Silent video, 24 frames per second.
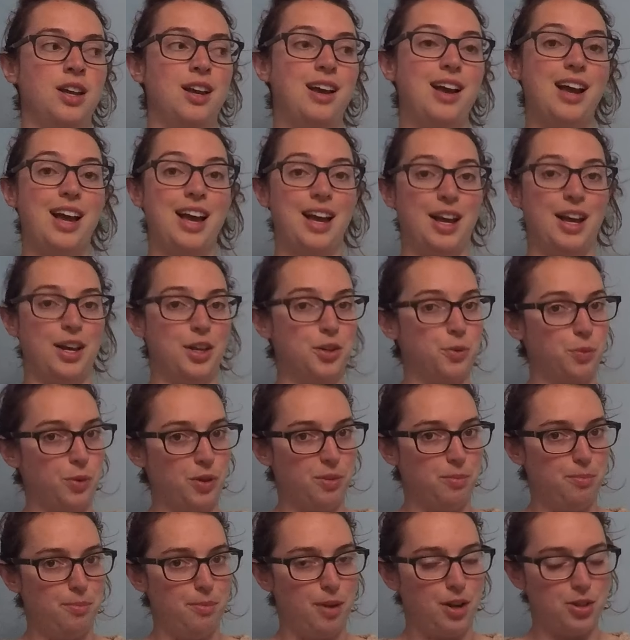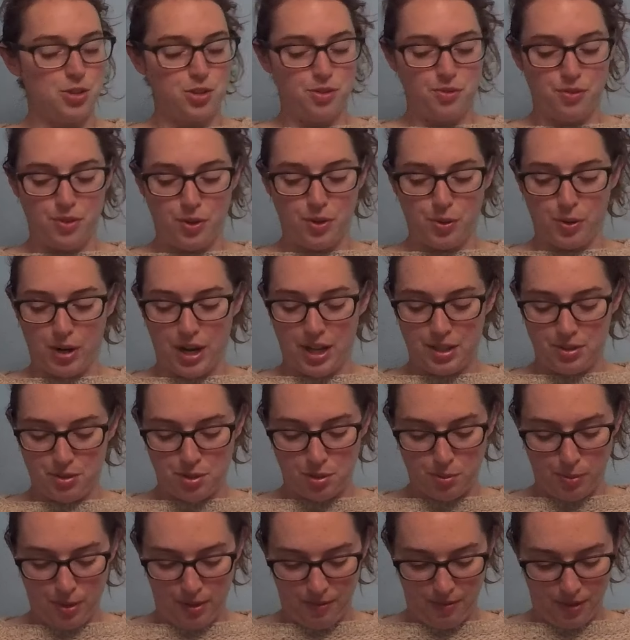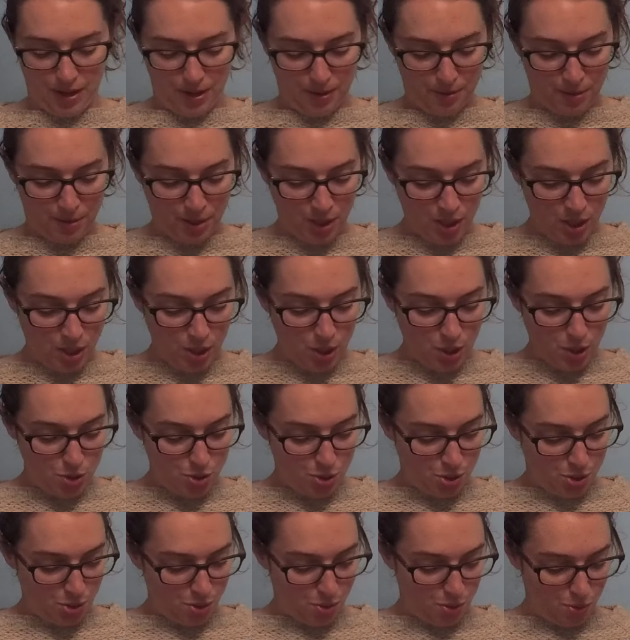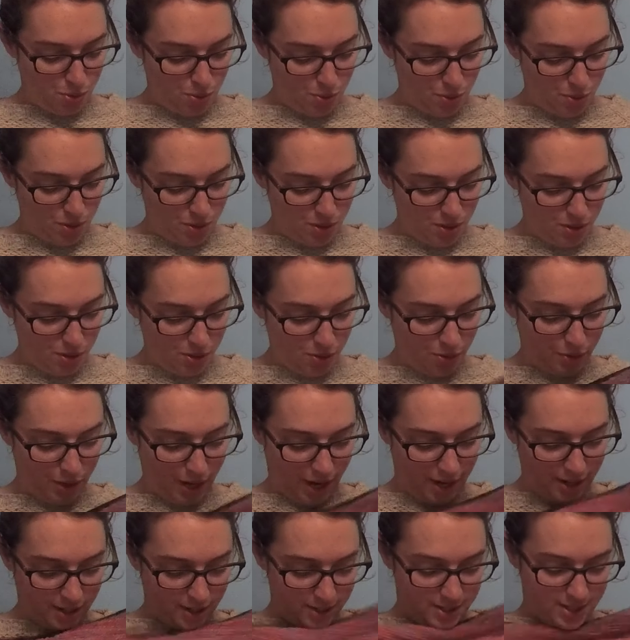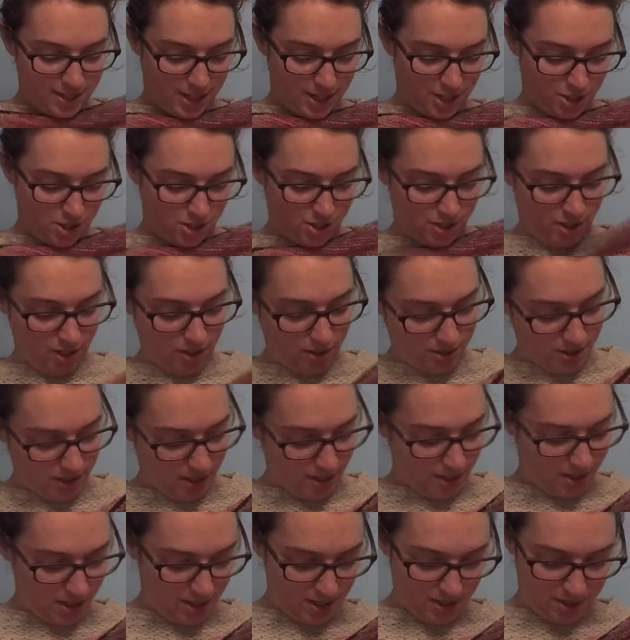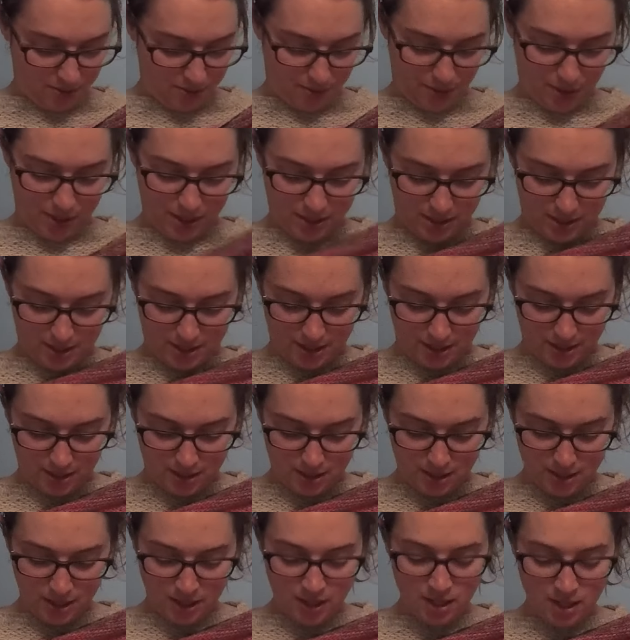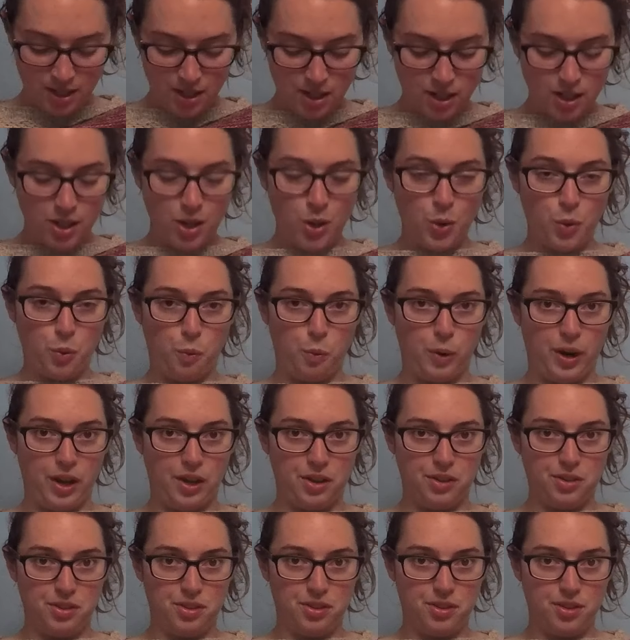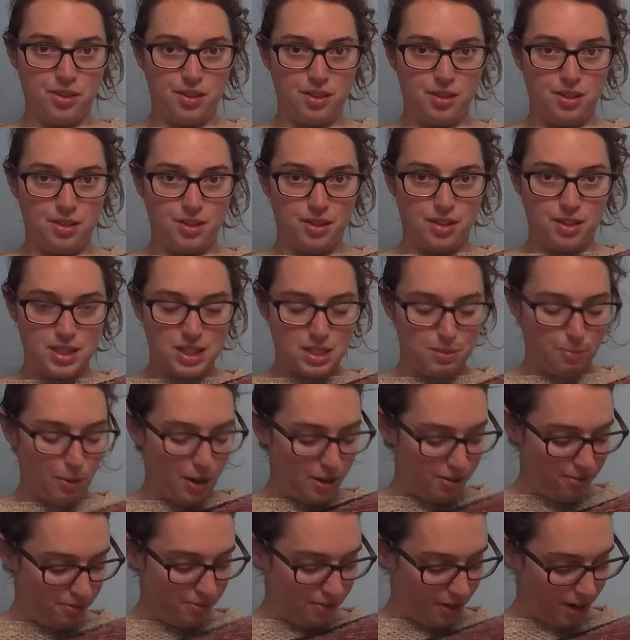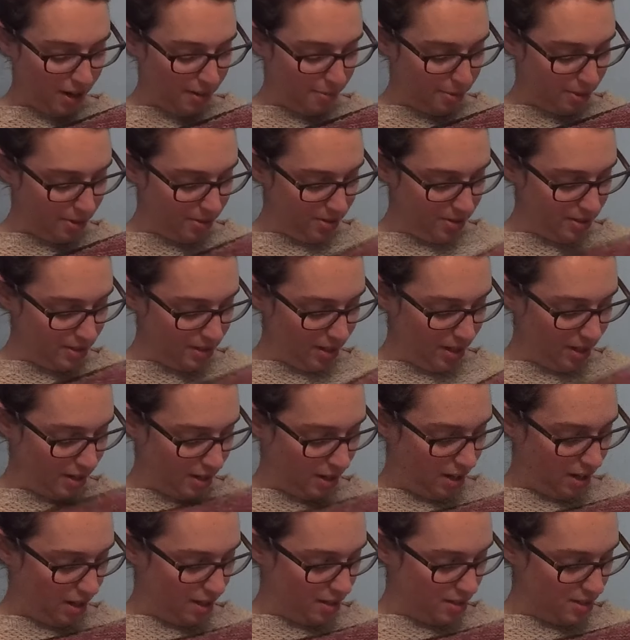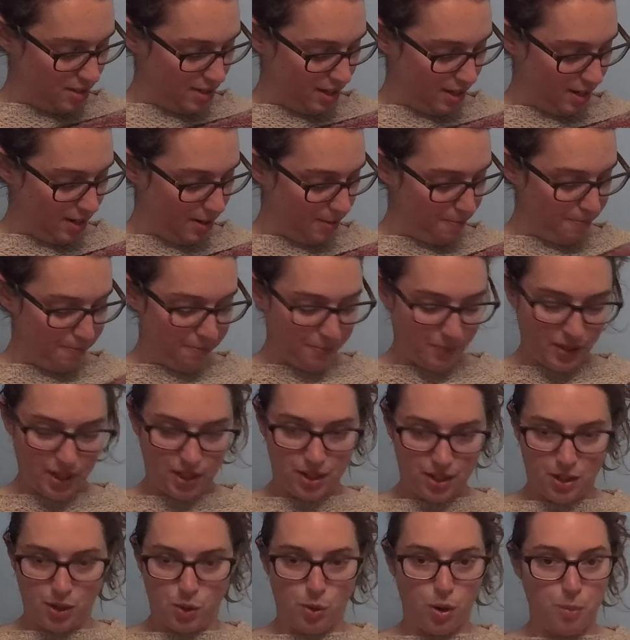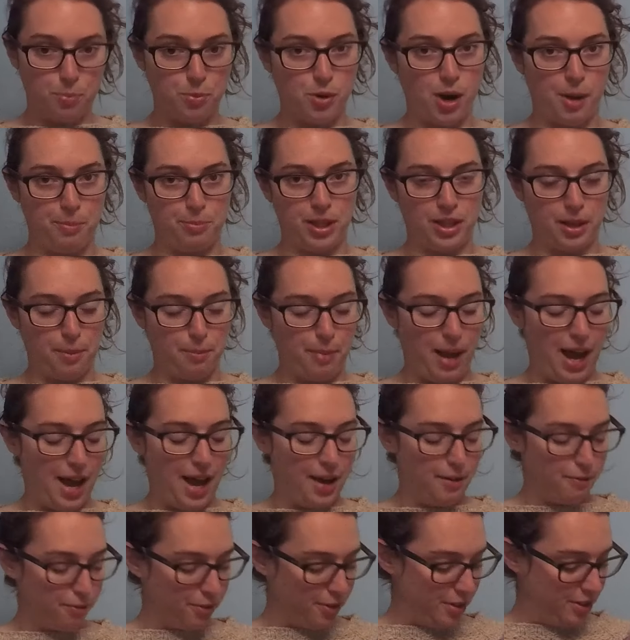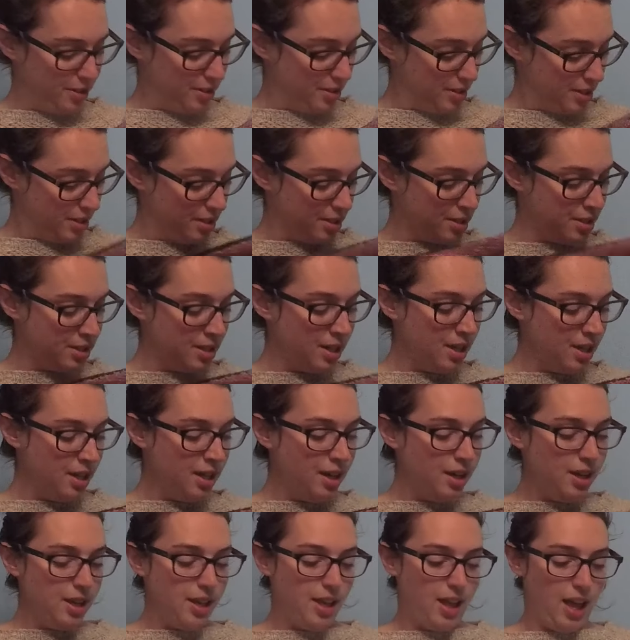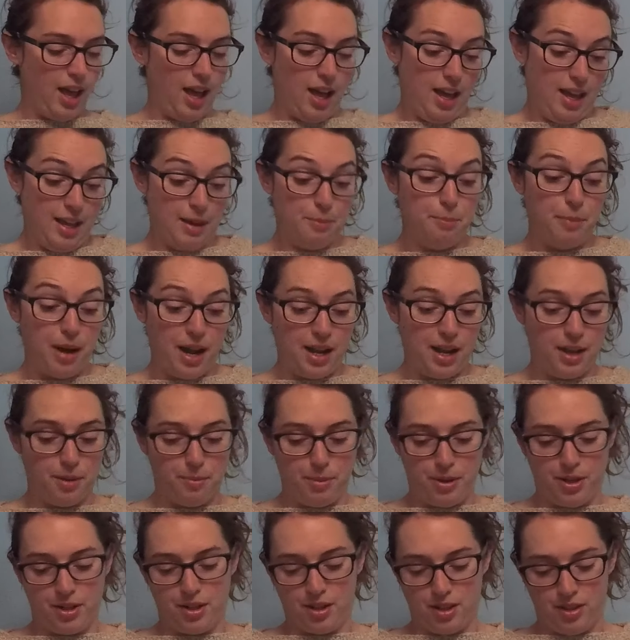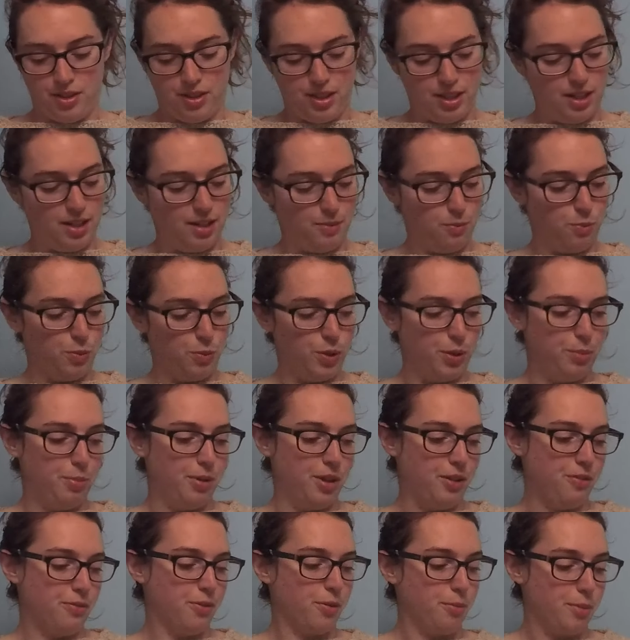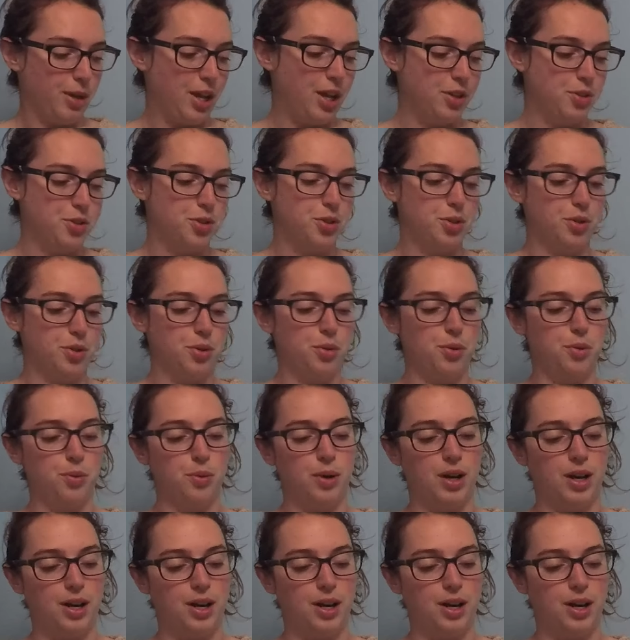and with much fewer ends to weave in, to create a section that looks like this, for instance, with spun fibers and a prep like a bat, for instance, in my opinion, than it would be for me to